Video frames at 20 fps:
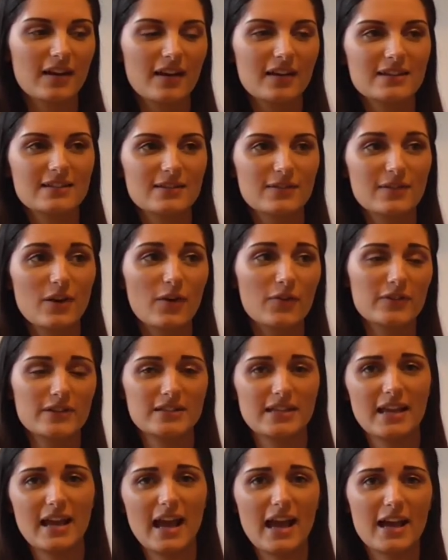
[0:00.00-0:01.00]
Because then
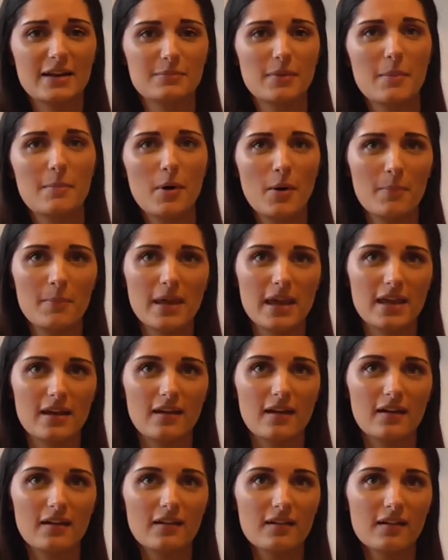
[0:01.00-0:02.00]
obviously I had my mum
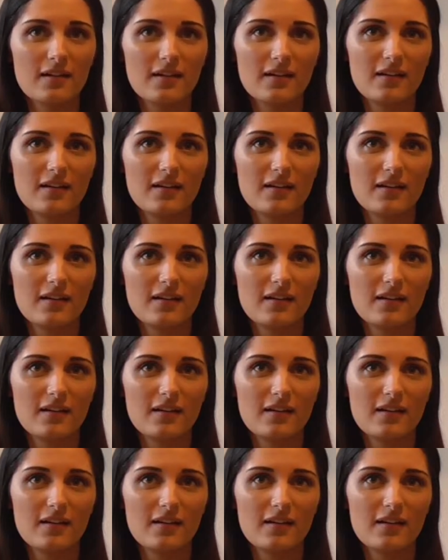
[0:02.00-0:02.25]
here,